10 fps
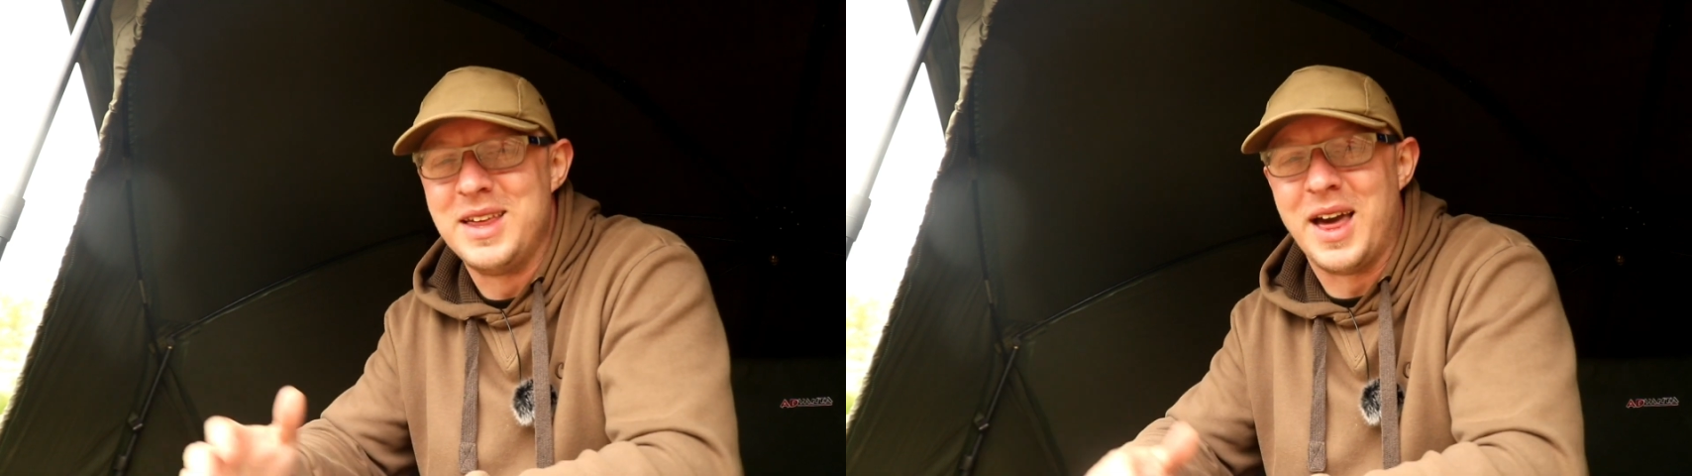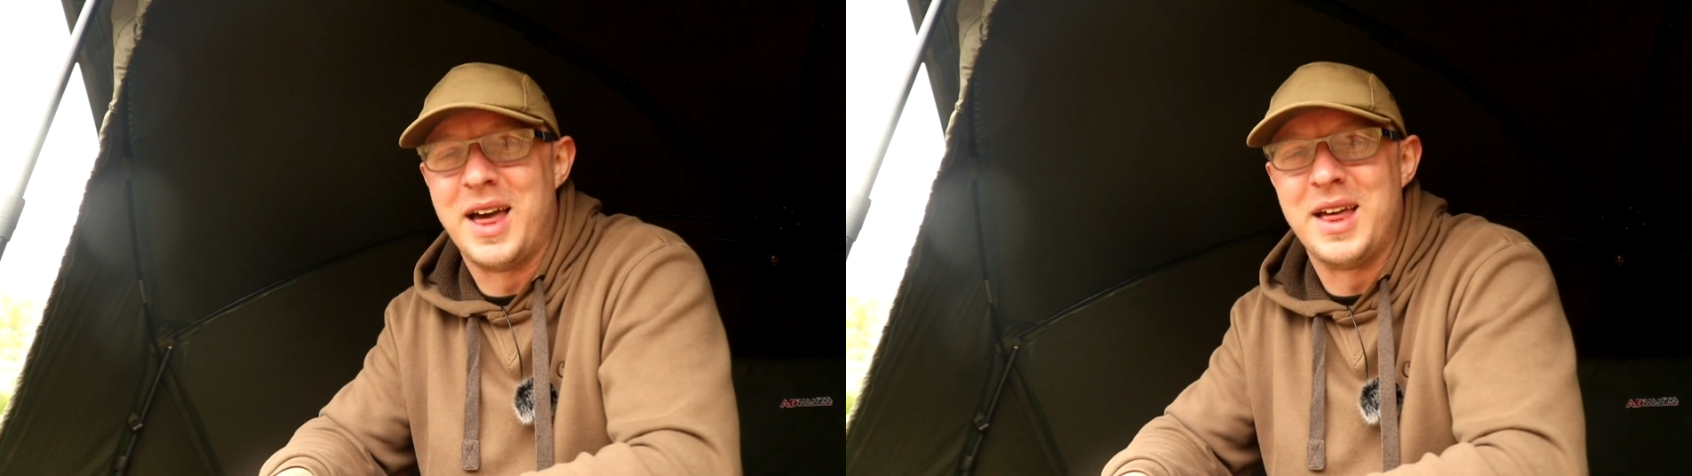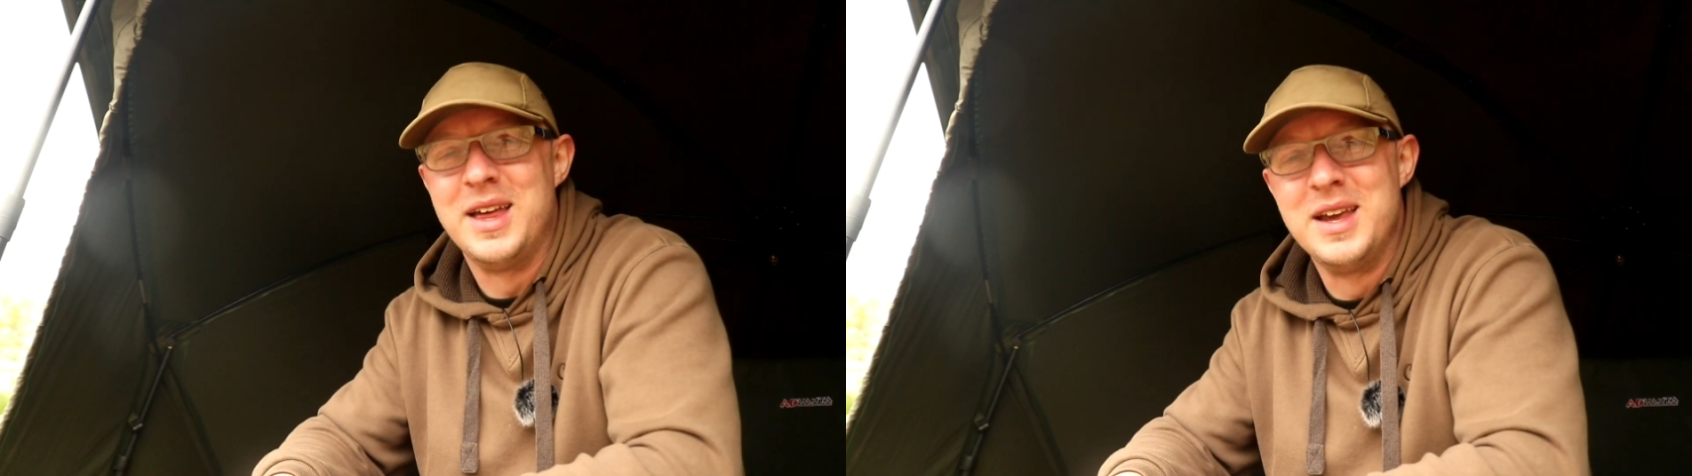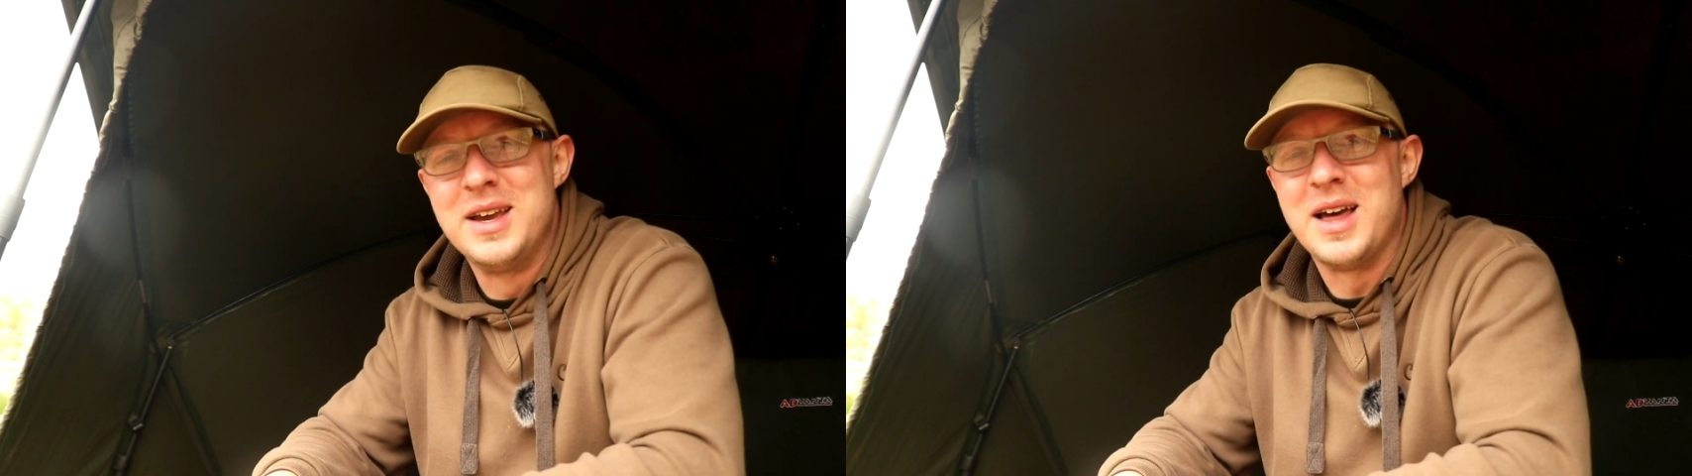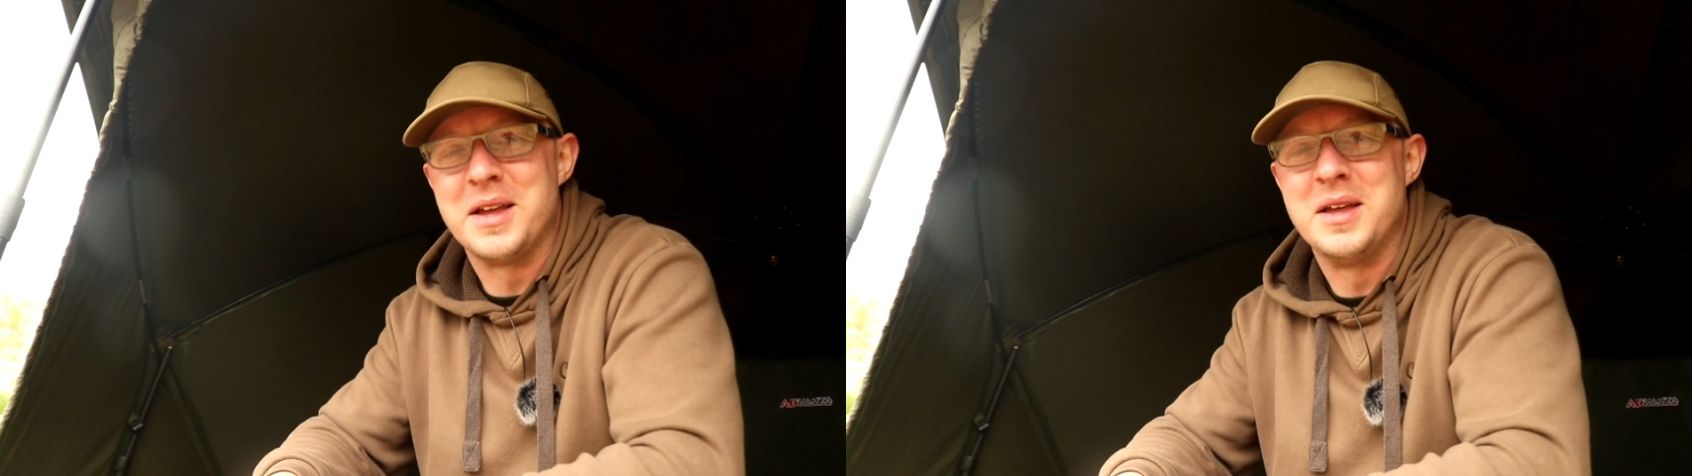
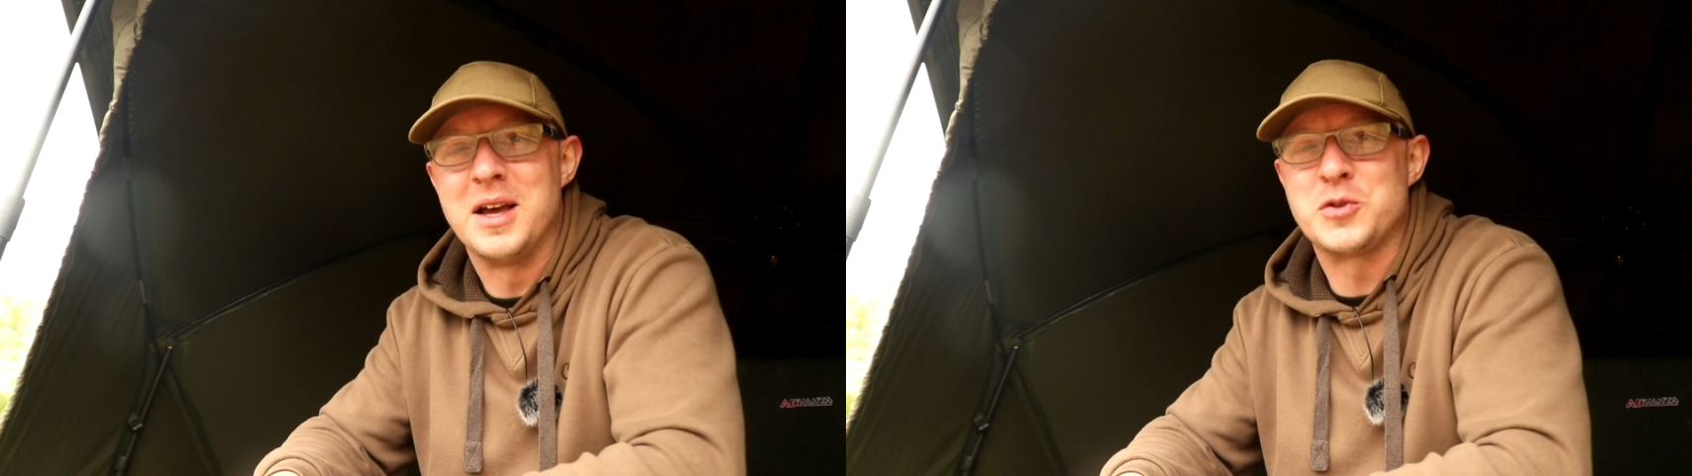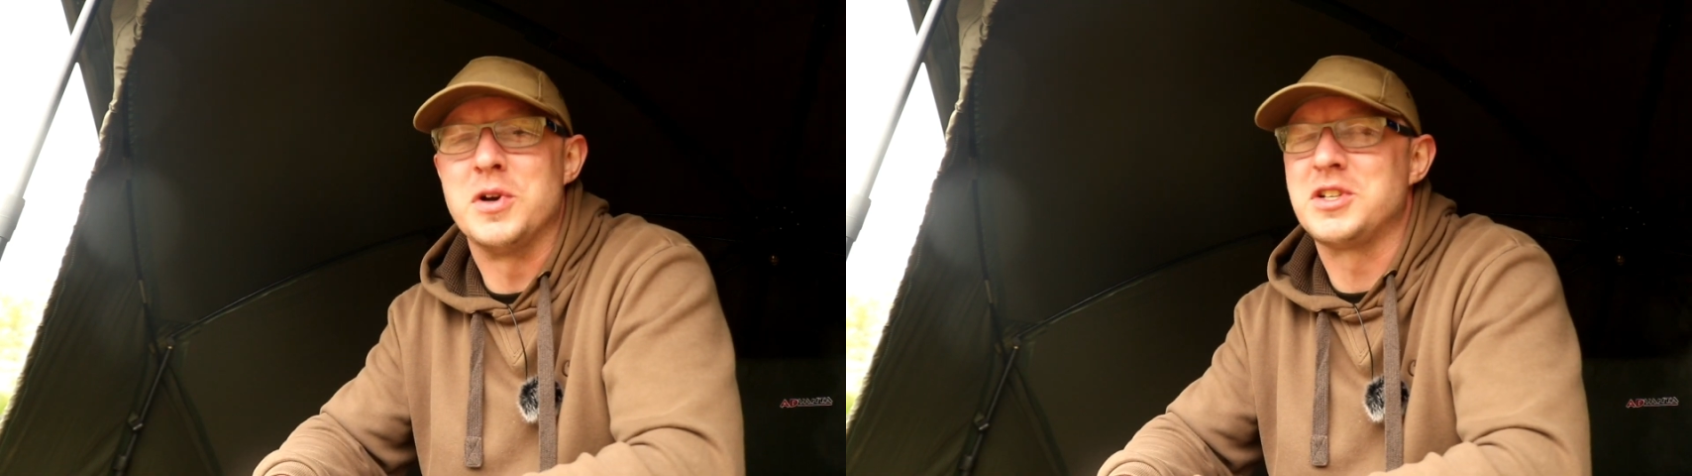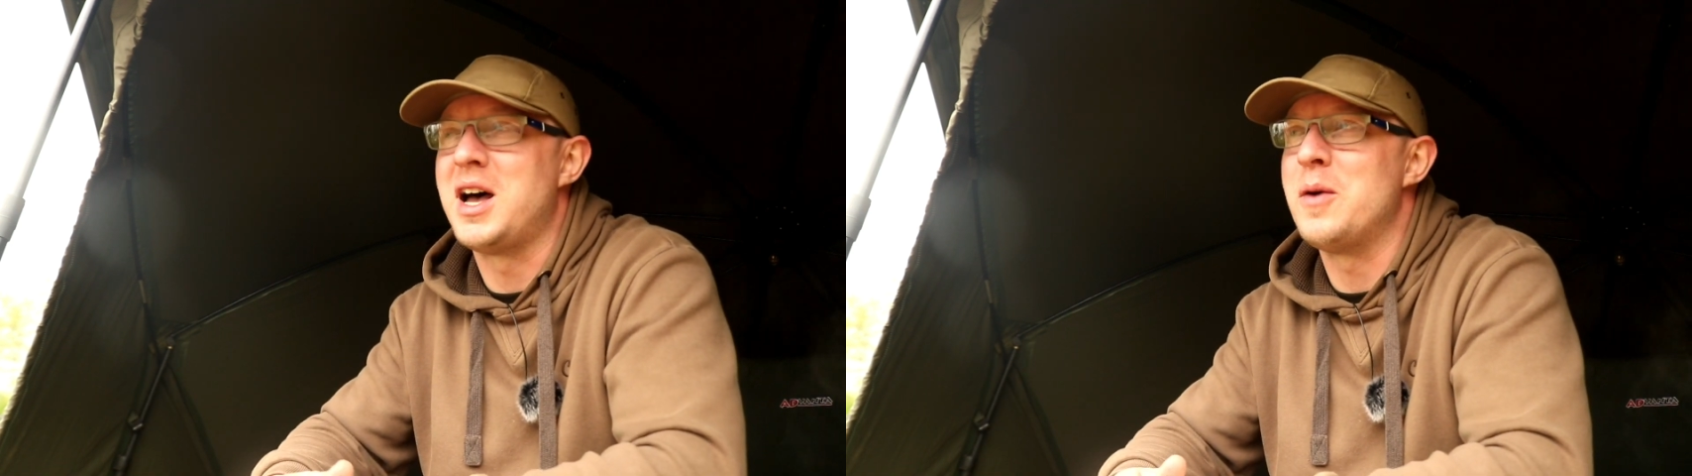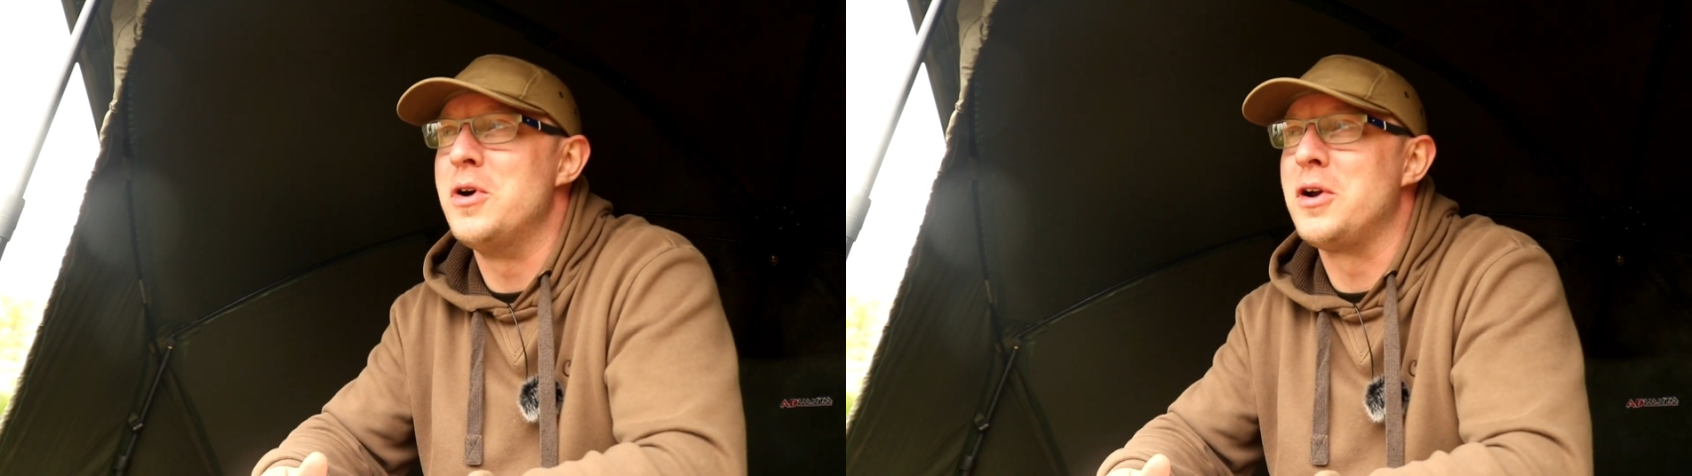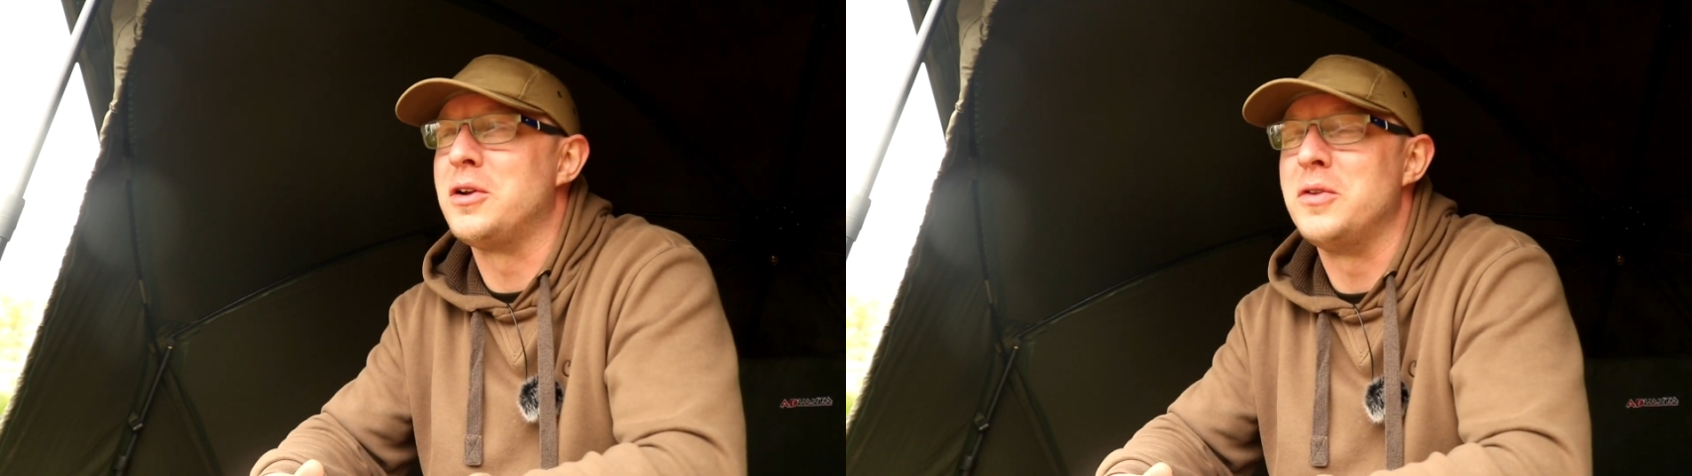That's what it's like
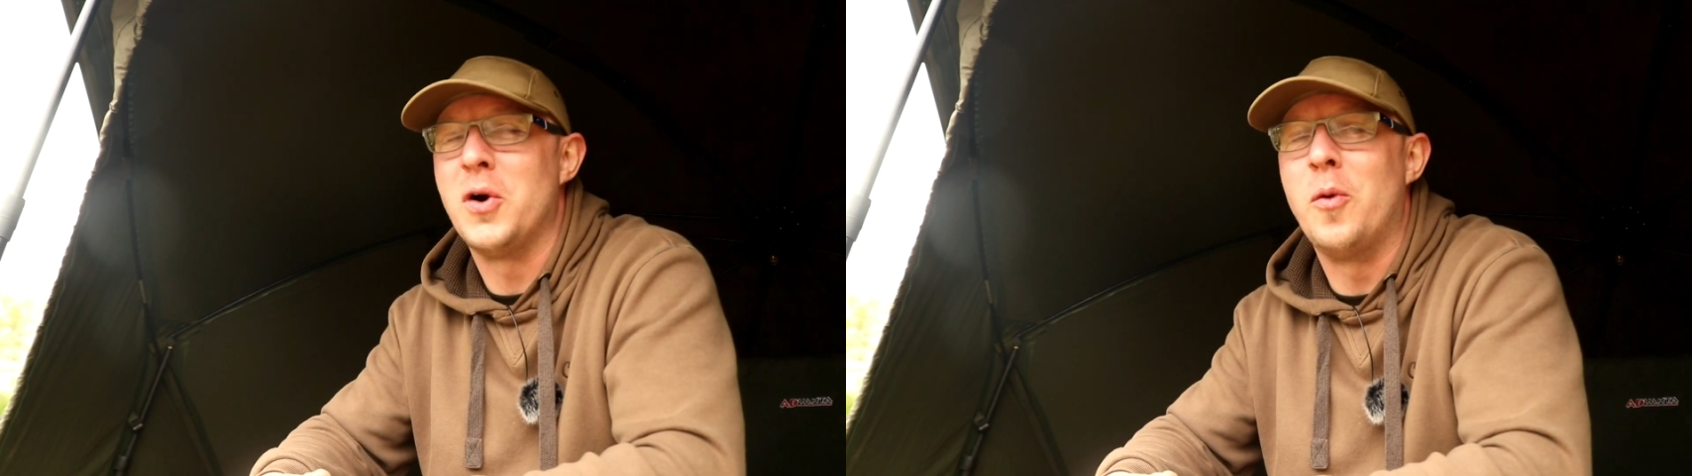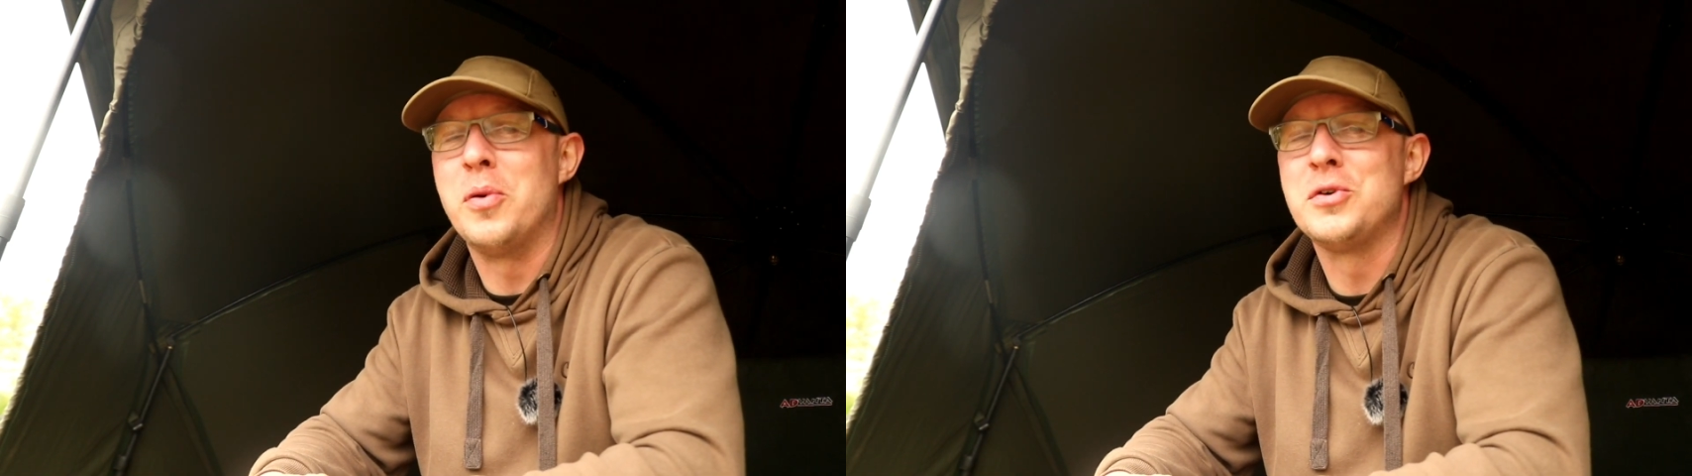working on the old